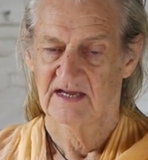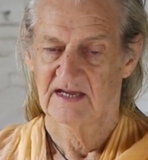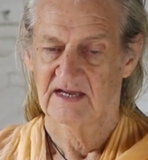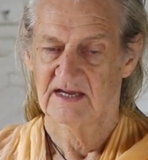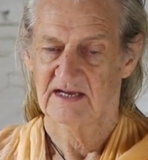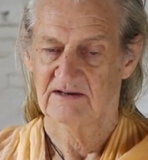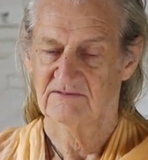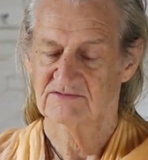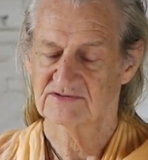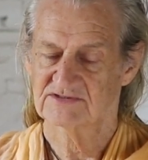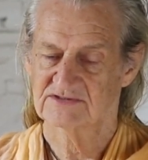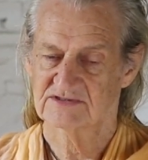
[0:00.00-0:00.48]

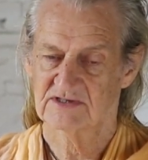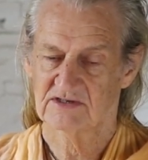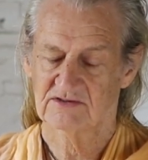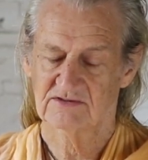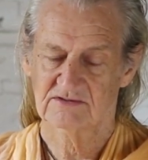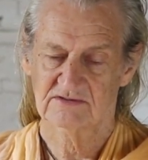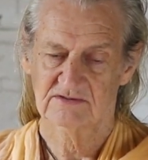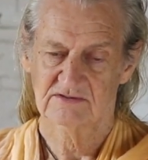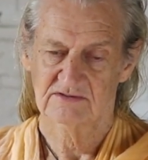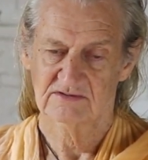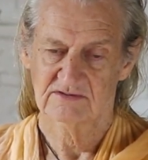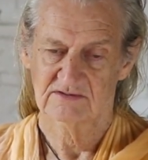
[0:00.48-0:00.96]
he was
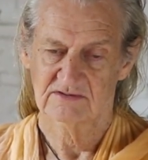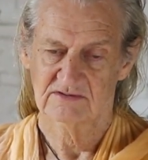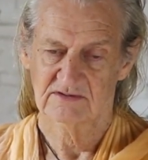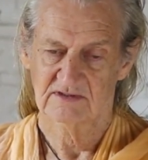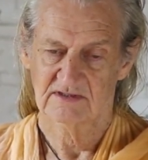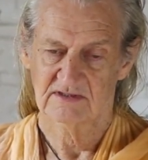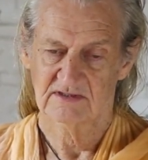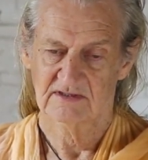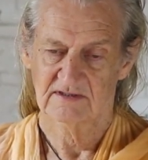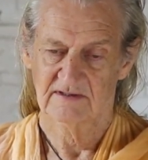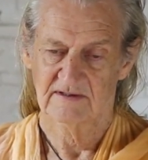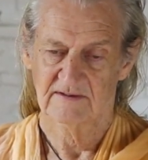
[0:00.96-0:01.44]
so
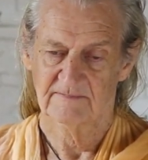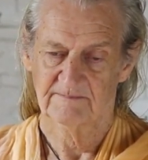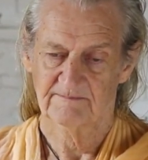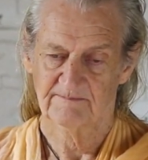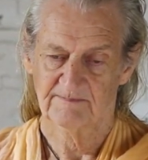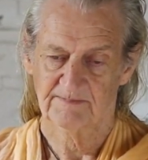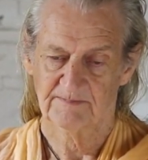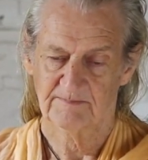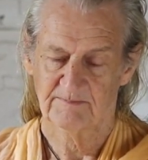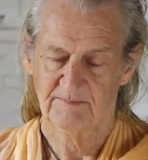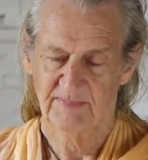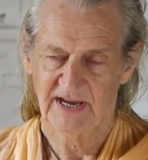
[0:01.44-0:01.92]

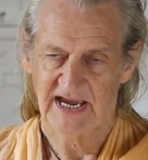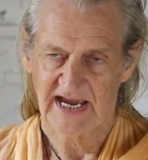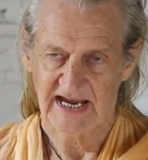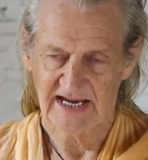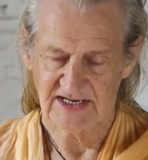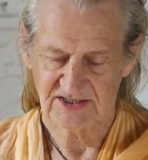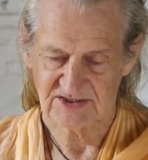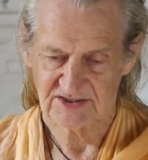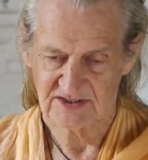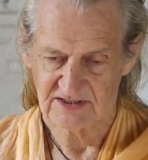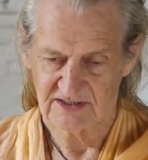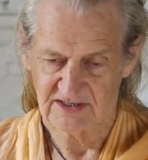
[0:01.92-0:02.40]

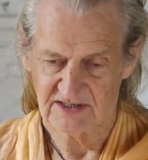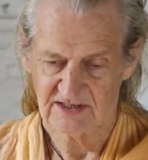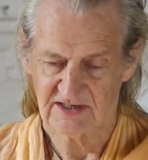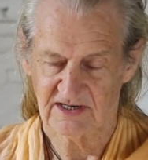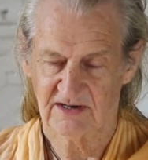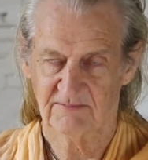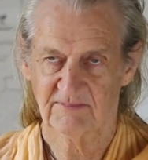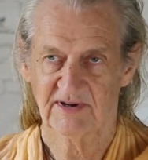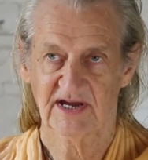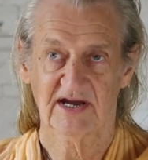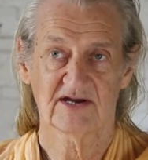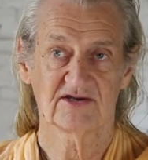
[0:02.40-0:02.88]
passionate
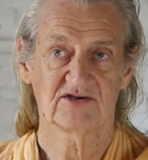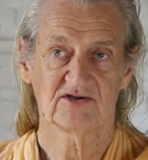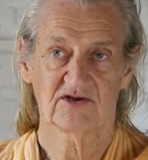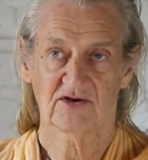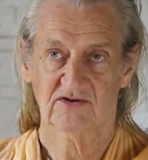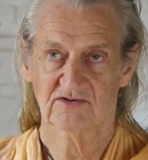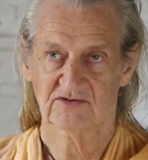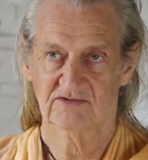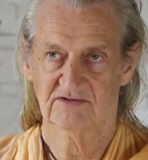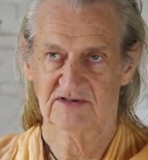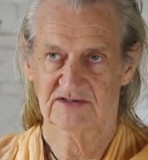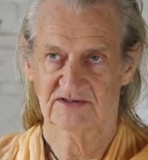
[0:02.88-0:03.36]
about
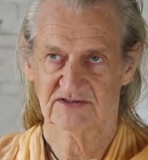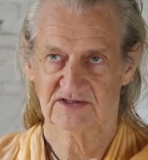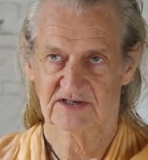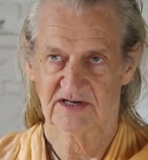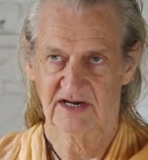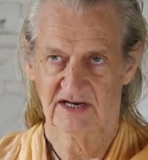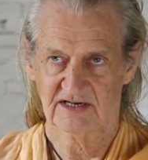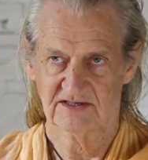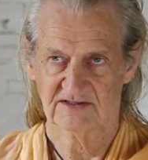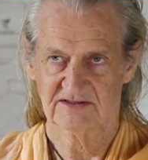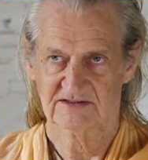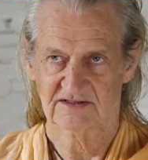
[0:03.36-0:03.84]
yoga
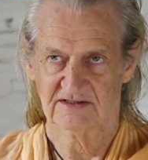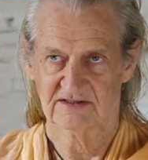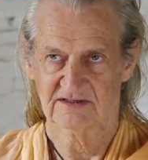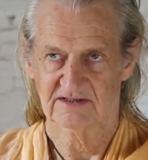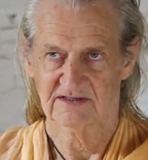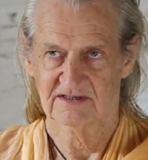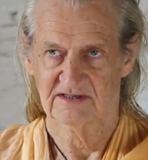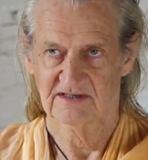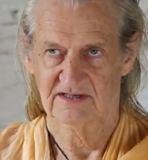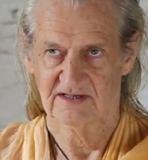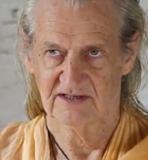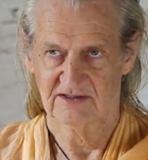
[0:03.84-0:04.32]

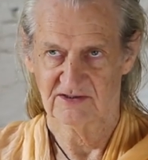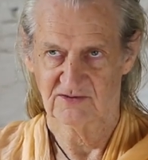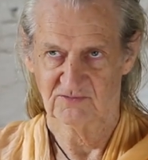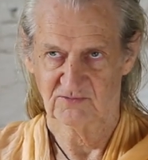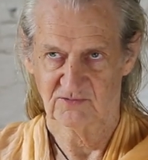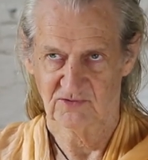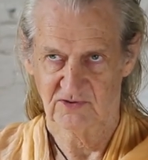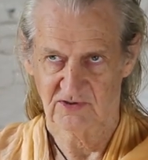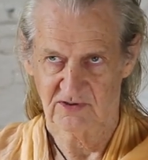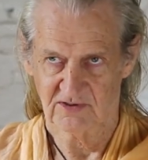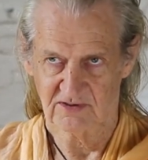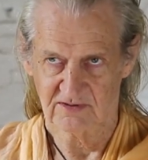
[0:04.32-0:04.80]
education in the
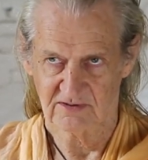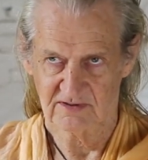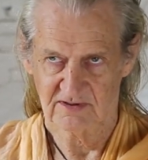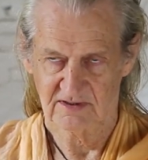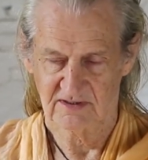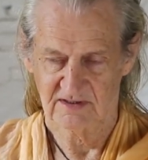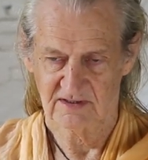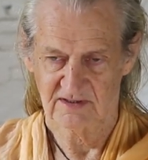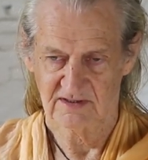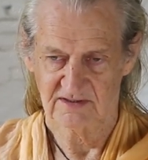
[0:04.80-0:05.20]
world.